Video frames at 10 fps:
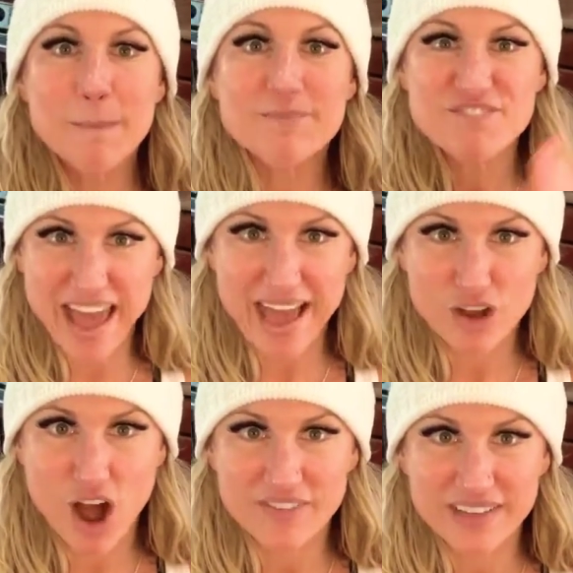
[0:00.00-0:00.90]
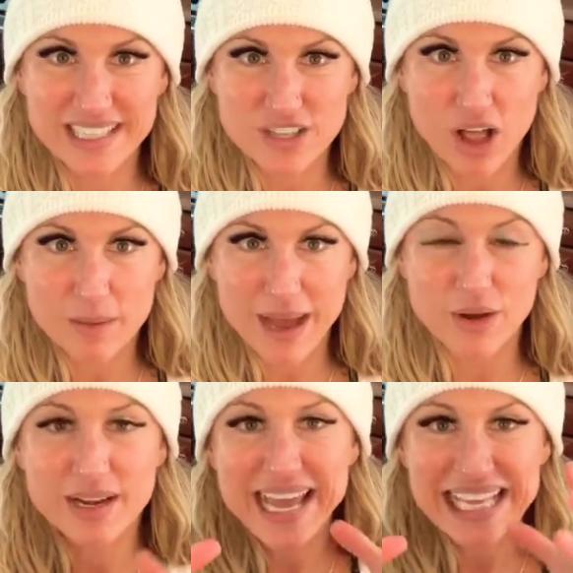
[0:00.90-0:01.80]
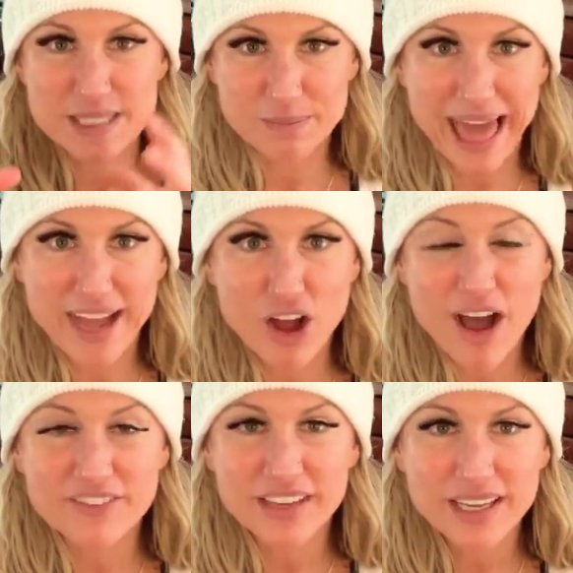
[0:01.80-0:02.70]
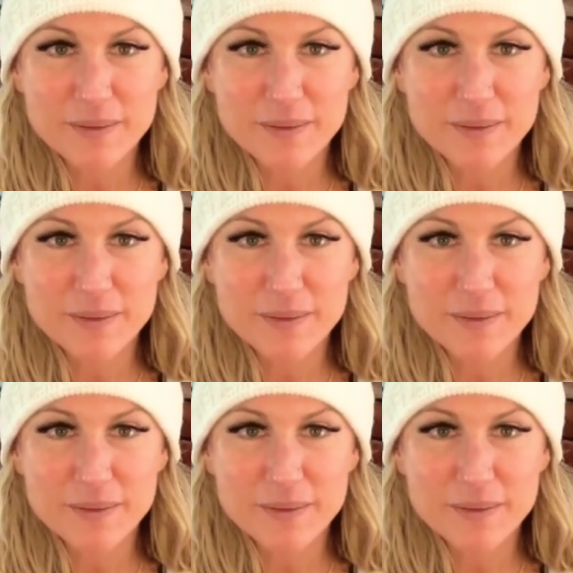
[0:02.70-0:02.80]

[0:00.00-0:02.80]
fat coffee is all about. It's black coffee,